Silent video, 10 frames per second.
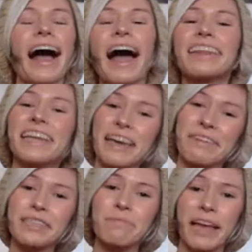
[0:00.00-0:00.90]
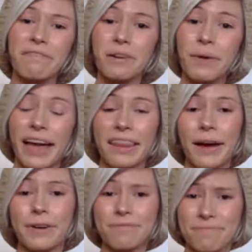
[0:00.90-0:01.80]
I think it was a playful way
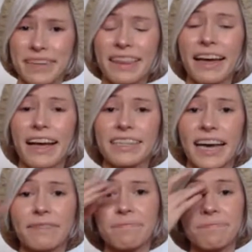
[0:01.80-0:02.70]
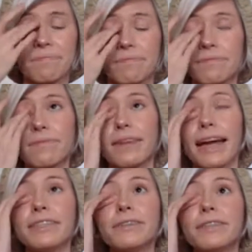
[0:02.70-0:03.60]
though. And like I said, I do